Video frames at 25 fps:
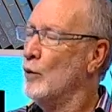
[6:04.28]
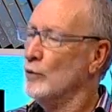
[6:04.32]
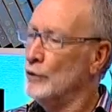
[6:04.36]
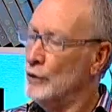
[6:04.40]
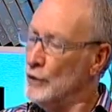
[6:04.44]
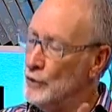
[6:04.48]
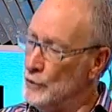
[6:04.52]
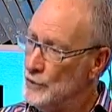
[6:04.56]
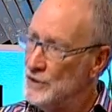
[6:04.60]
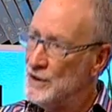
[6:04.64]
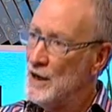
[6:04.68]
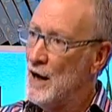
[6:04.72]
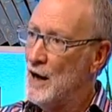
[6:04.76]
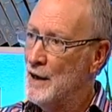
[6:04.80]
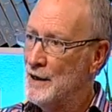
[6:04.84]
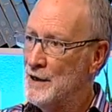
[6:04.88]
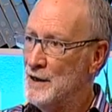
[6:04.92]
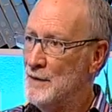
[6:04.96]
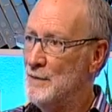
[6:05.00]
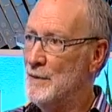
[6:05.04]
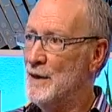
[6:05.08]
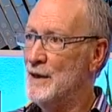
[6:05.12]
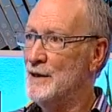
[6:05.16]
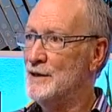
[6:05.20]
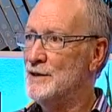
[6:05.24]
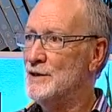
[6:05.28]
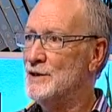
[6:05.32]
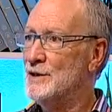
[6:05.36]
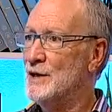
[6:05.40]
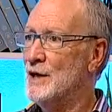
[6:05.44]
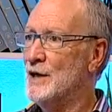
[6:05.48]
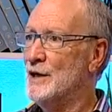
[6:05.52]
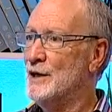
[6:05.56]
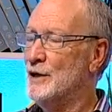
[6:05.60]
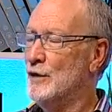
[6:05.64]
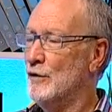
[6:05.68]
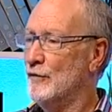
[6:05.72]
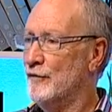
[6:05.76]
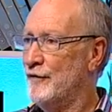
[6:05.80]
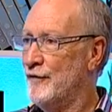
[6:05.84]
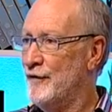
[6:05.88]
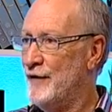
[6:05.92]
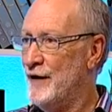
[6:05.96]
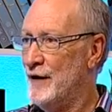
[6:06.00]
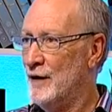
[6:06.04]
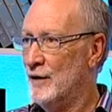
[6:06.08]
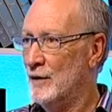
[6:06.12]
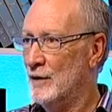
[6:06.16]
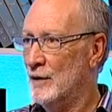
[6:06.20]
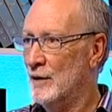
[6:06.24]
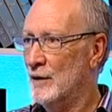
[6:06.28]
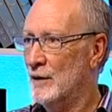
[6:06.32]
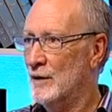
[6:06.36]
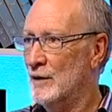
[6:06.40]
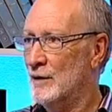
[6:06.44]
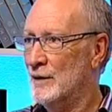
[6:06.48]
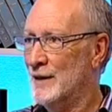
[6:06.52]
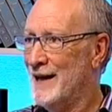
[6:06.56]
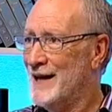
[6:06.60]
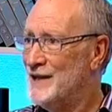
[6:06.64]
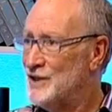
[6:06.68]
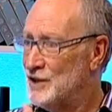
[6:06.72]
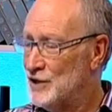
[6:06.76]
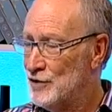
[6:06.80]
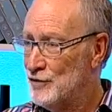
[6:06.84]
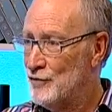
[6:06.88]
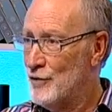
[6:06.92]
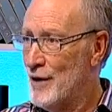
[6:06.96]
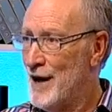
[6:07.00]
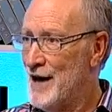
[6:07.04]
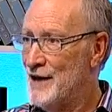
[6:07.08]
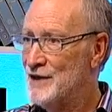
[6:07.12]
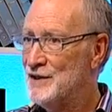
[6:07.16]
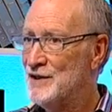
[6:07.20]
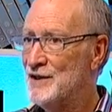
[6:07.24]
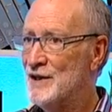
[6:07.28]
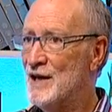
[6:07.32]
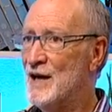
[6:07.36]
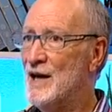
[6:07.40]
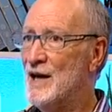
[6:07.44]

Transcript: lose documents, you'll feel less stressed,